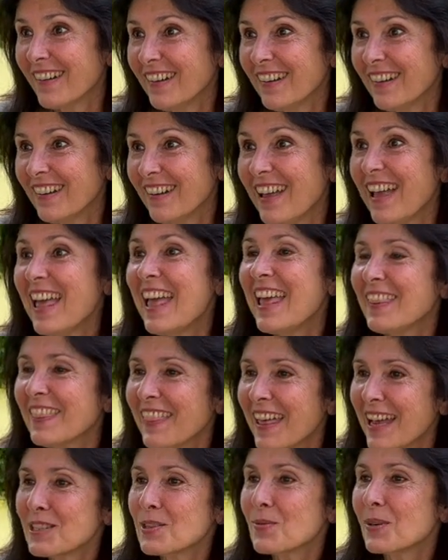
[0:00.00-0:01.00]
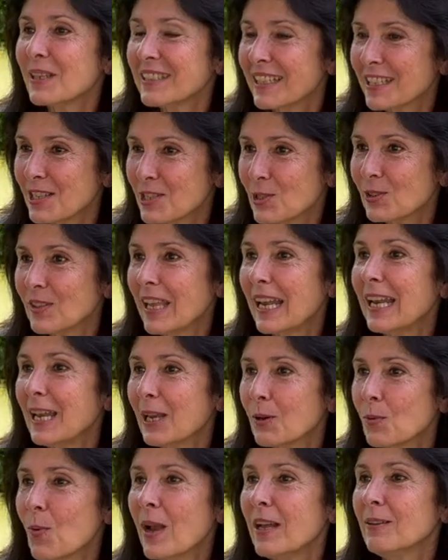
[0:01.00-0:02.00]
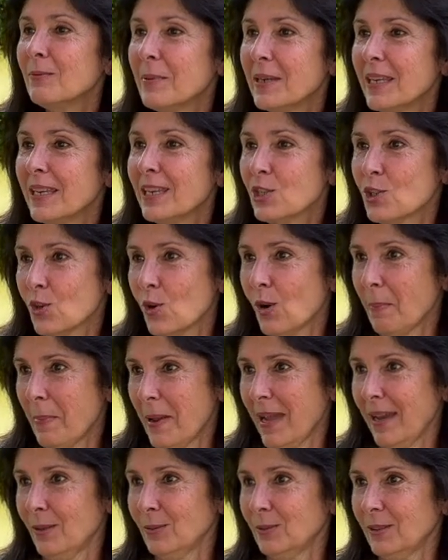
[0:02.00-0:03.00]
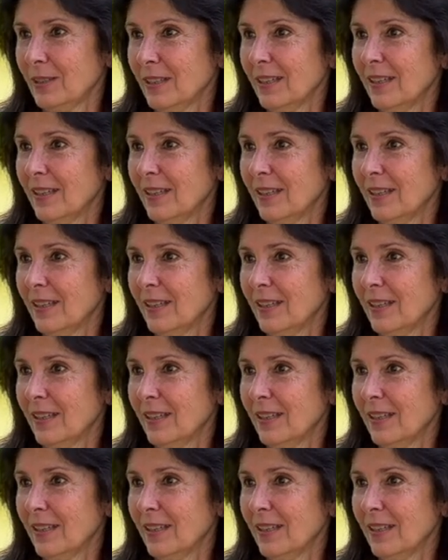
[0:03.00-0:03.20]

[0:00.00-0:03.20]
And that's what Aristotelian well-being is all about.